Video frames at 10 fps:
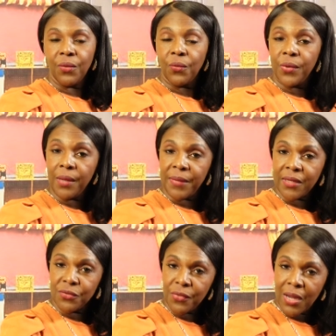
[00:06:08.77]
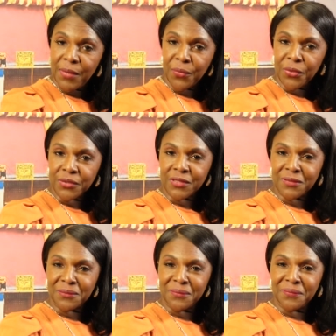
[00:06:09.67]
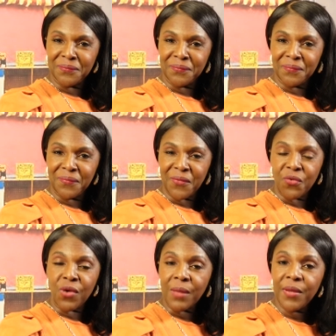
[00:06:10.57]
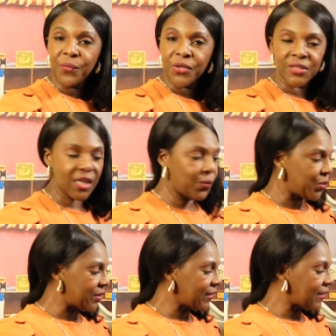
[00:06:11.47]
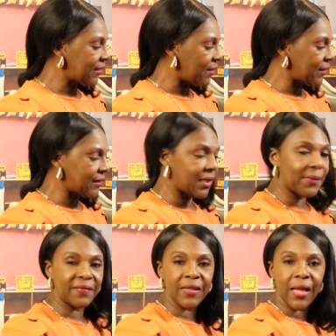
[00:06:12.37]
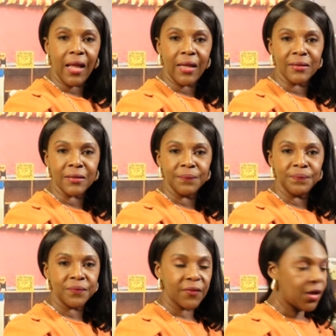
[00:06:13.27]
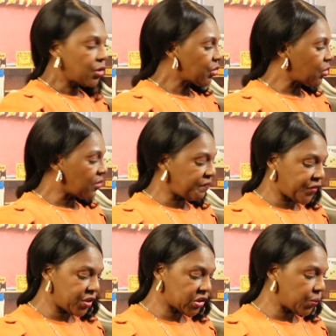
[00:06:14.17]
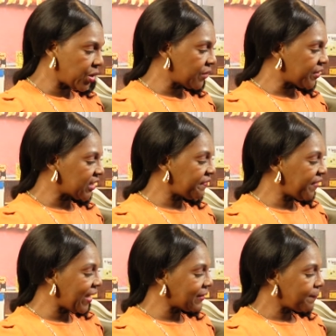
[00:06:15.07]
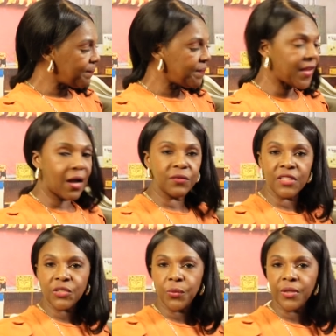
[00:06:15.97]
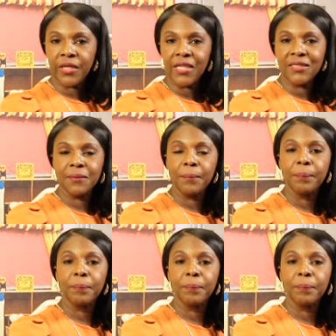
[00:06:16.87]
we are making rhyming words. Rhyming words are words that sound the same at the end. So the first word was fit, now this word is